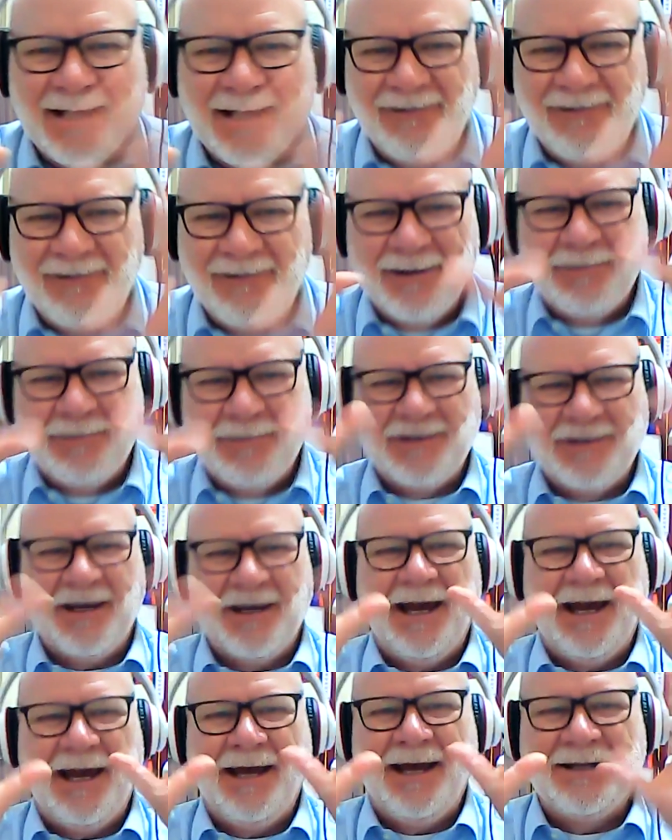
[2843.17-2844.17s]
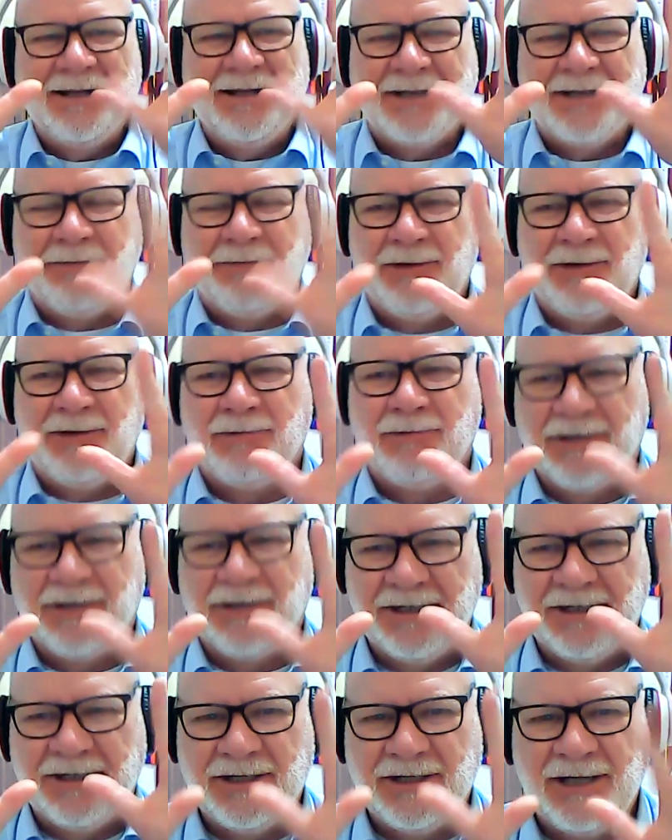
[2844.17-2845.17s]
You can put your hands up if you want
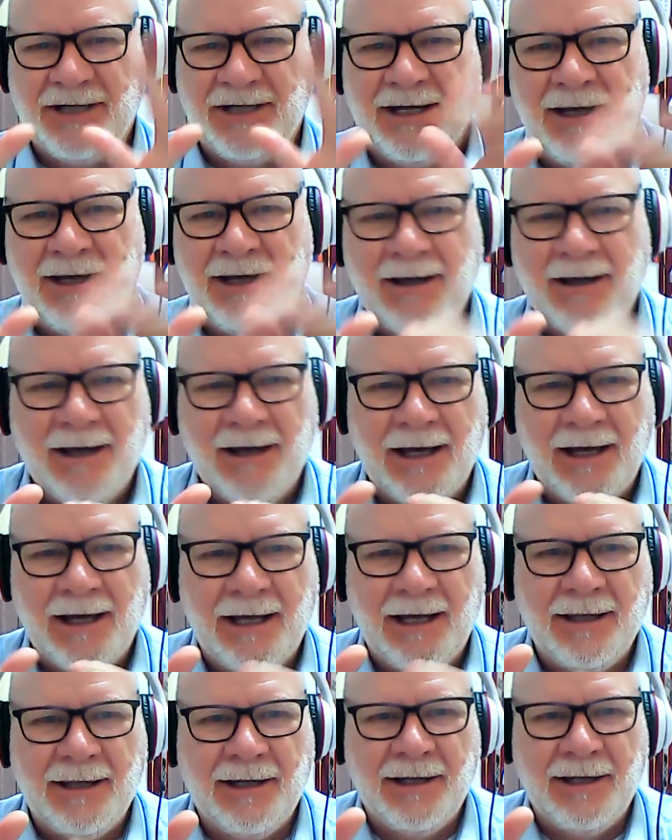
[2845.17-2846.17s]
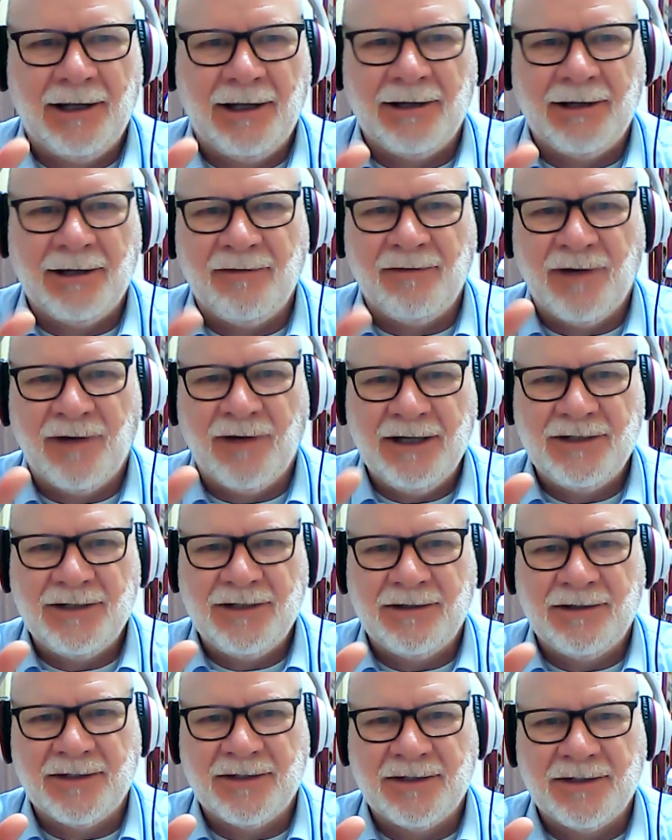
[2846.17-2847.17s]
to share, and then I'll invite
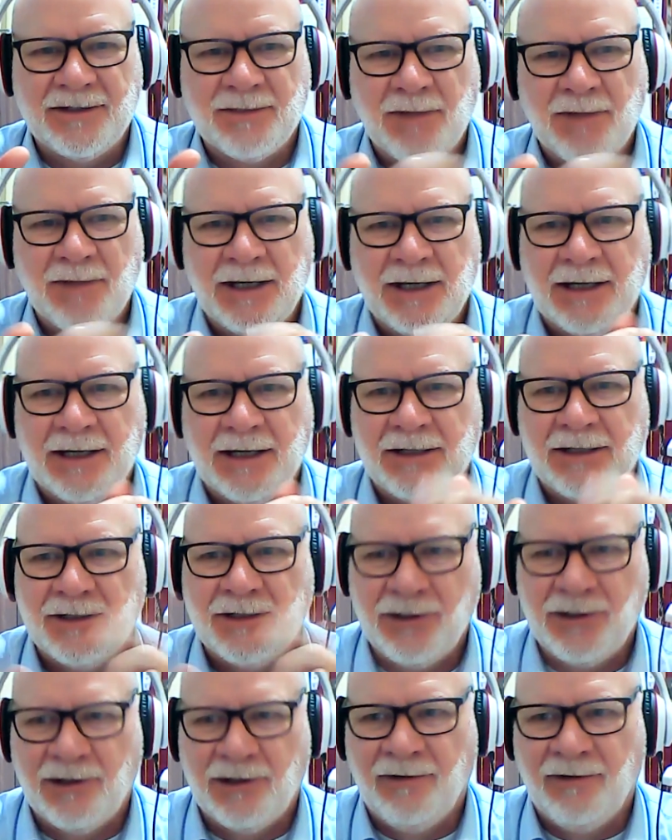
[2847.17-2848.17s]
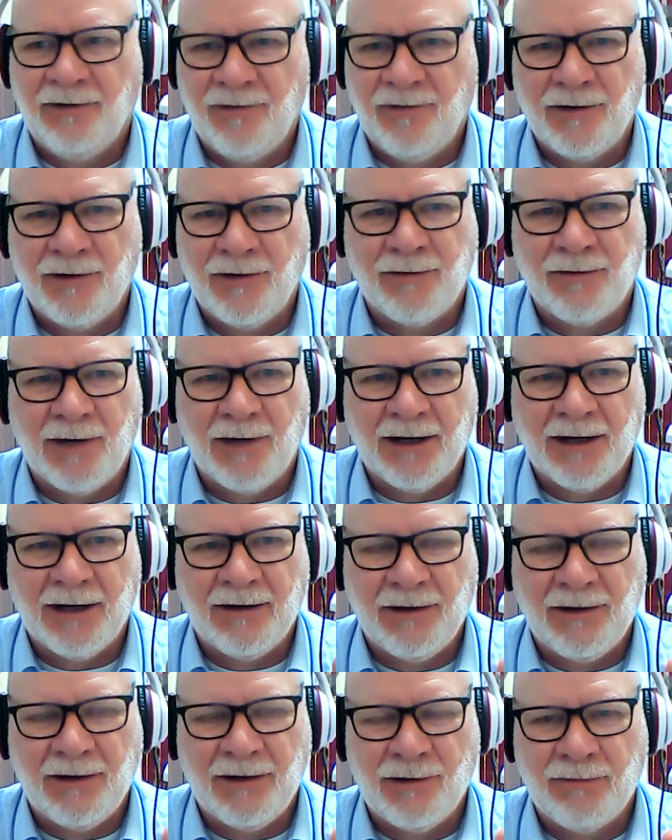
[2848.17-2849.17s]
you to speak and turn off your mic,
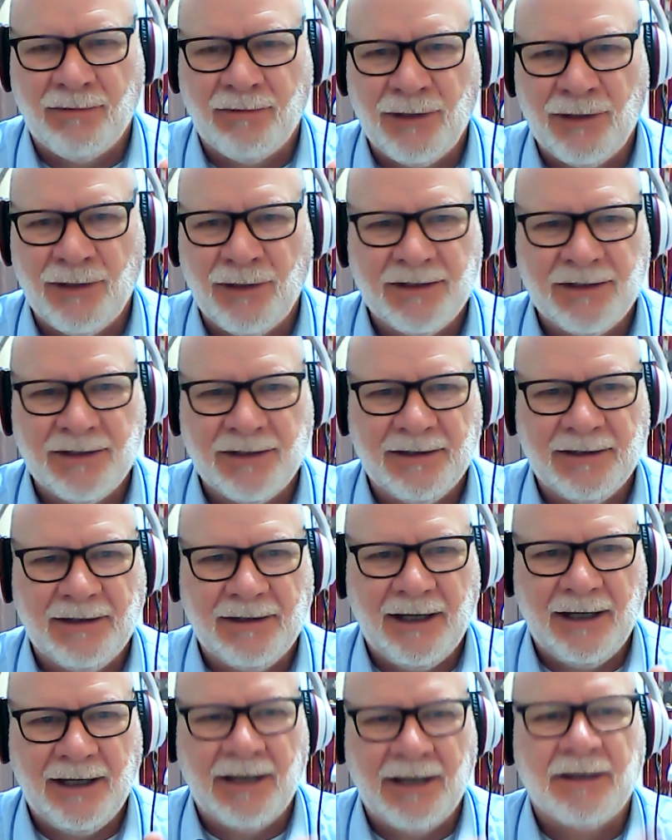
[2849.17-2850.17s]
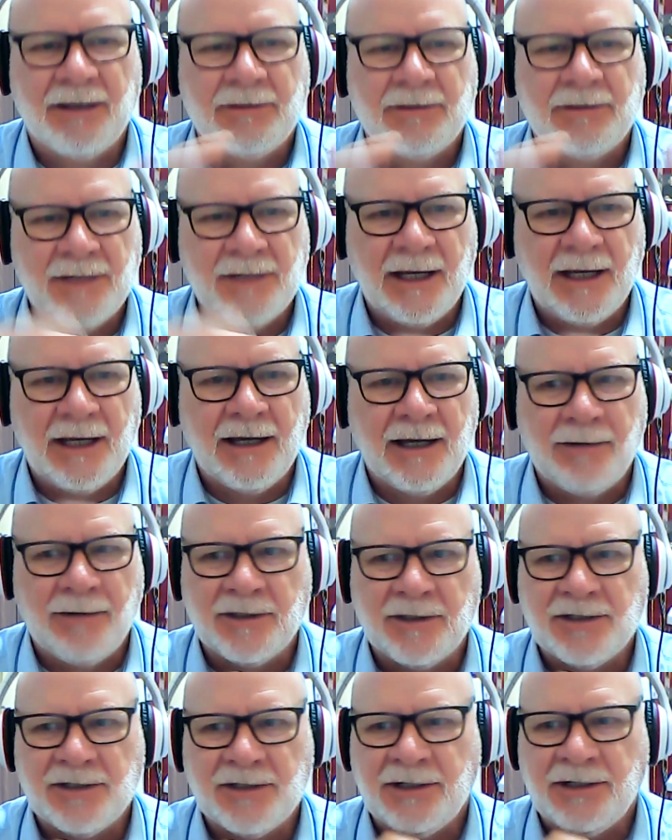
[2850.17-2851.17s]
your mute, and come
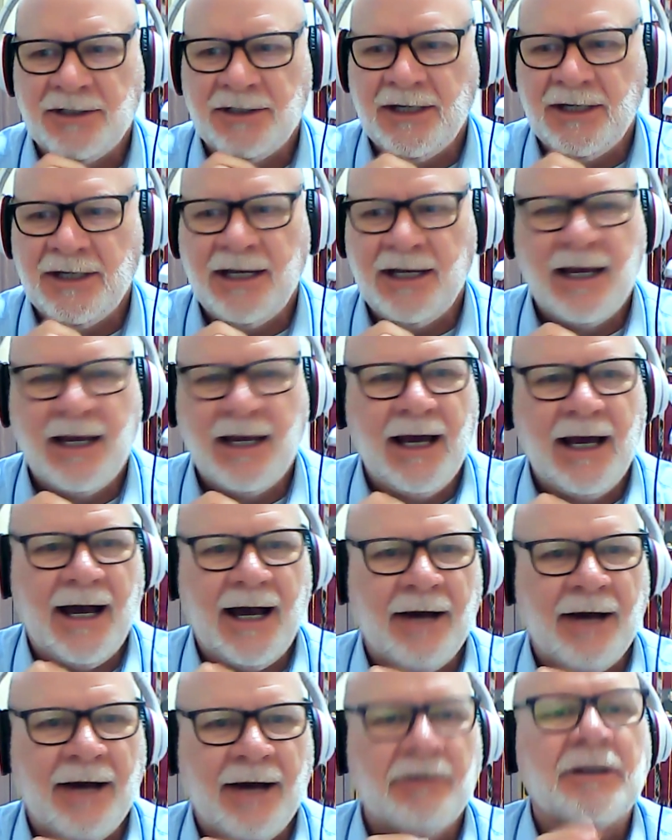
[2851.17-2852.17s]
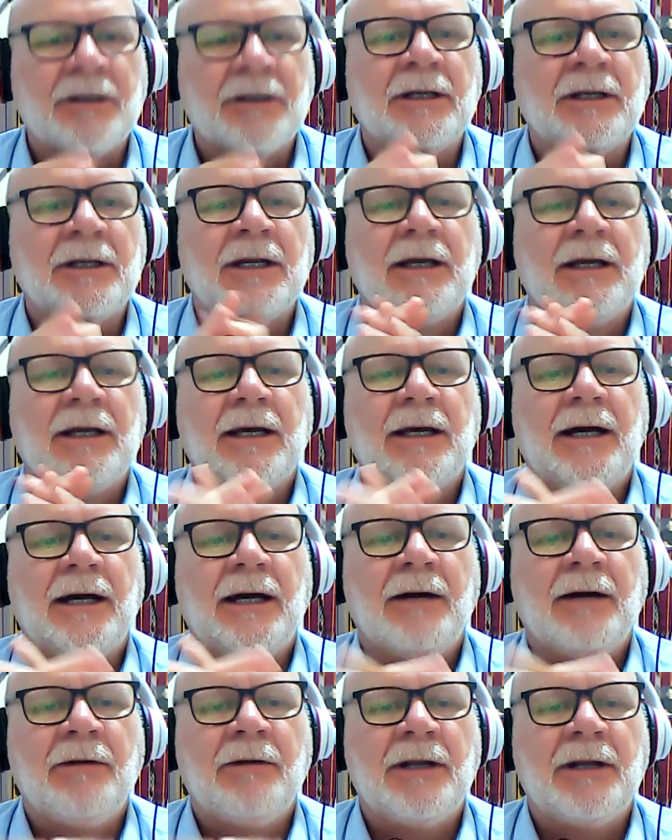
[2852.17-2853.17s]
on. So I see Aaron
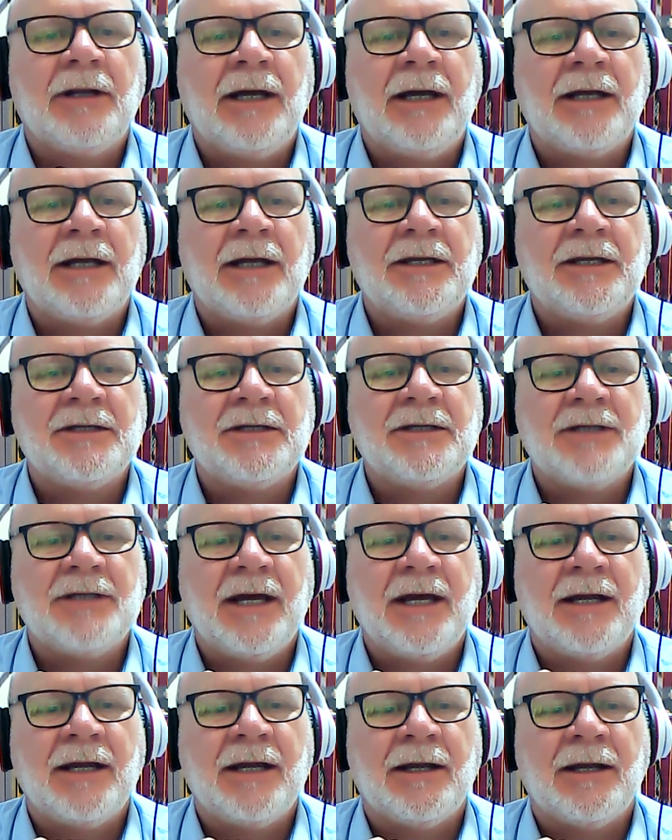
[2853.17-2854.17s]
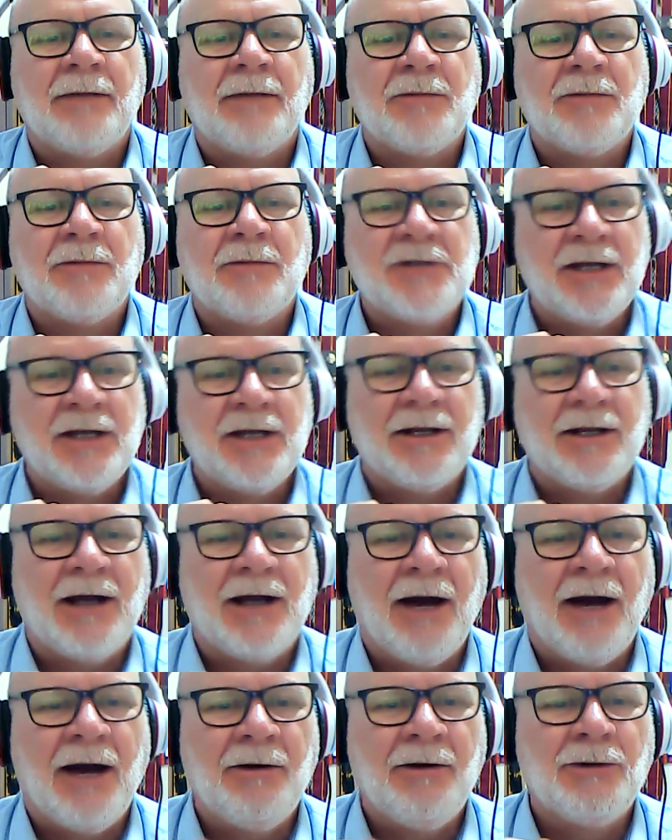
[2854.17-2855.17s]
had his hand up. Was that
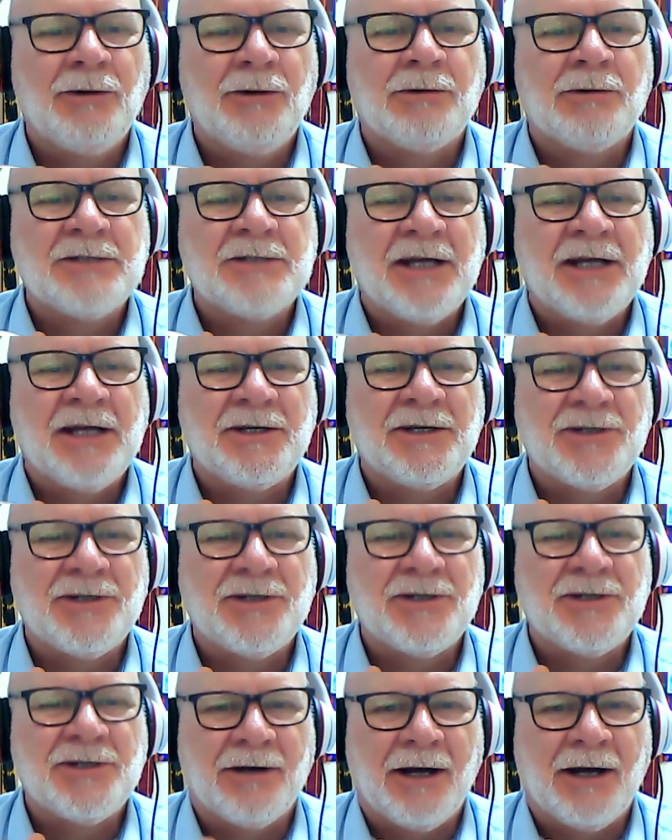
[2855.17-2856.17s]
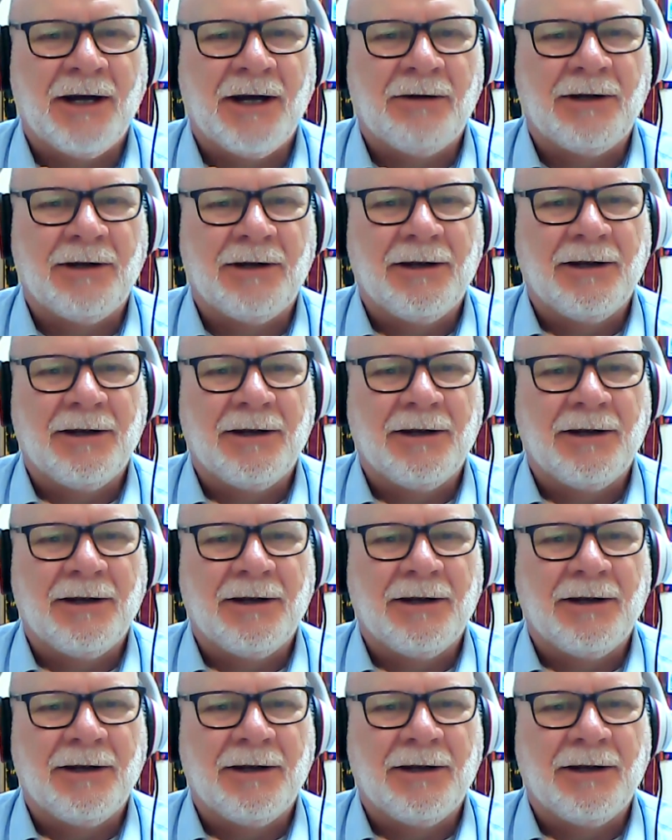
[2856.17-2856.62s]
Aaron or was that a joke, Aaron?